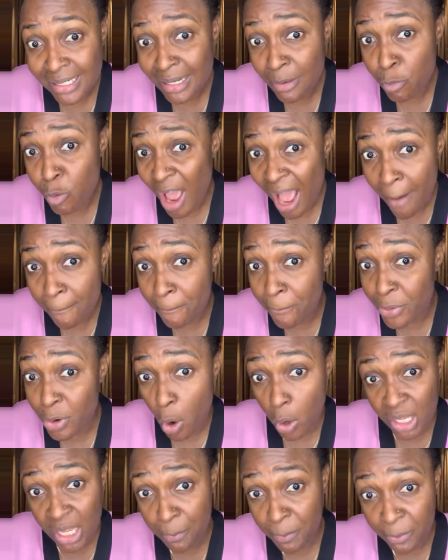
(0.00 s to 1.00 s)
The way I'm
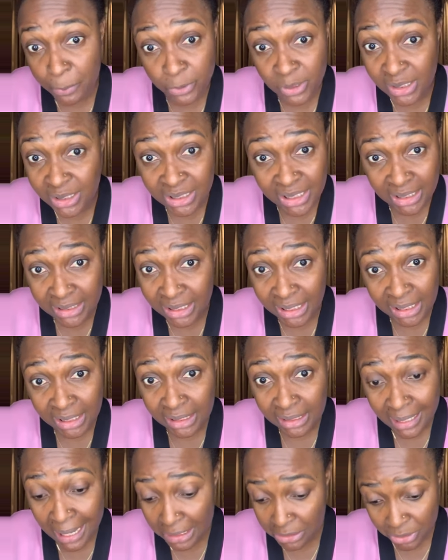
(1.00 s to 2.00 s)
blocking people these
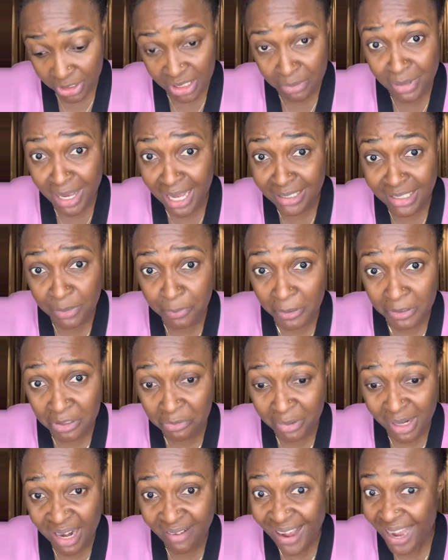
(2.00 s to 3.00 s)
days, as you see me at this
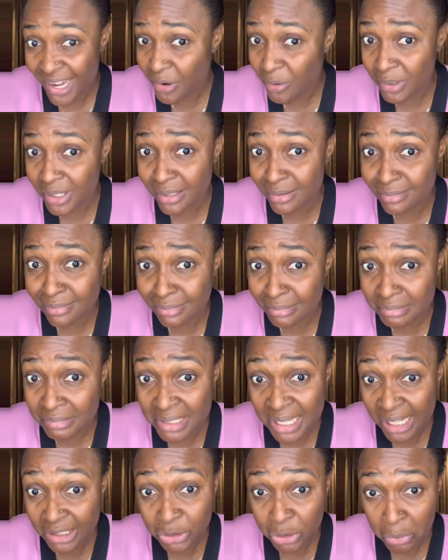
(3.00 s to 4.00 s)
point of my life, I don't
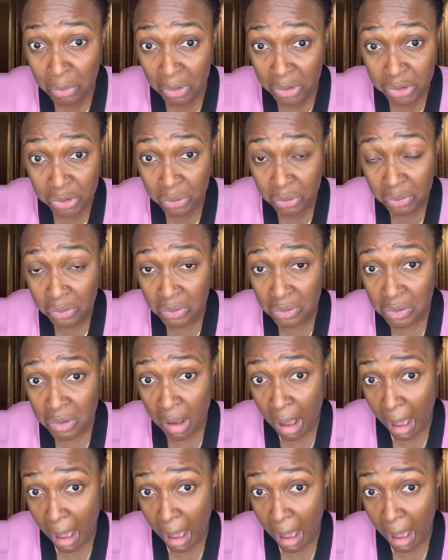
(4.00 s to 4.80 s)
care so much. You